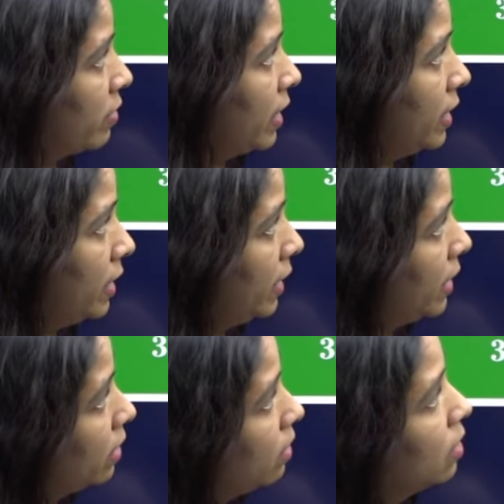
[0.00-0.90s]
find any
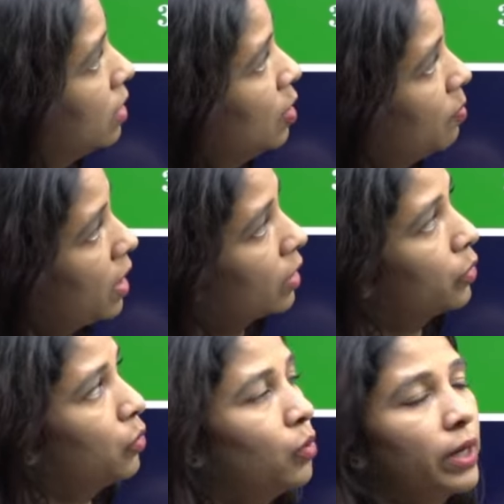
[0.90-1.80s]
error,
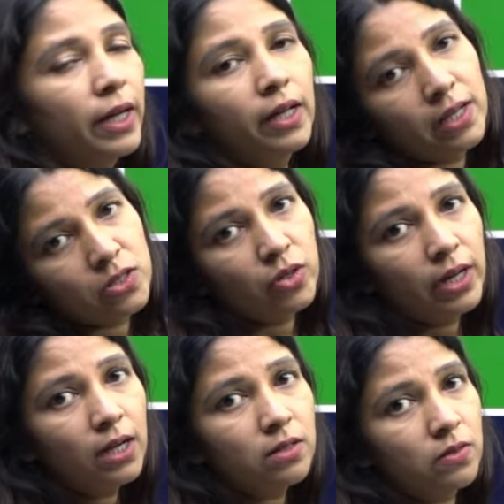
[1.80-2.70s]
mark no error as
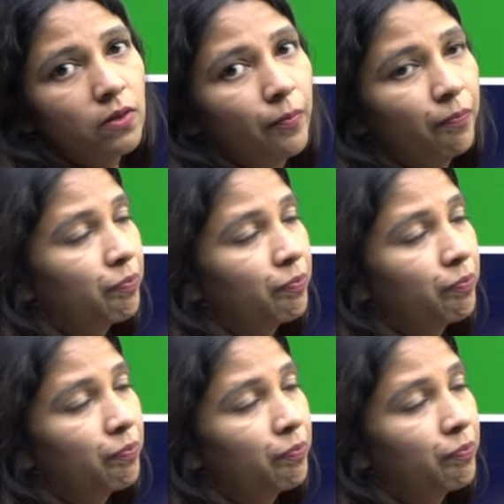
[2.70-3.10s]
your answer.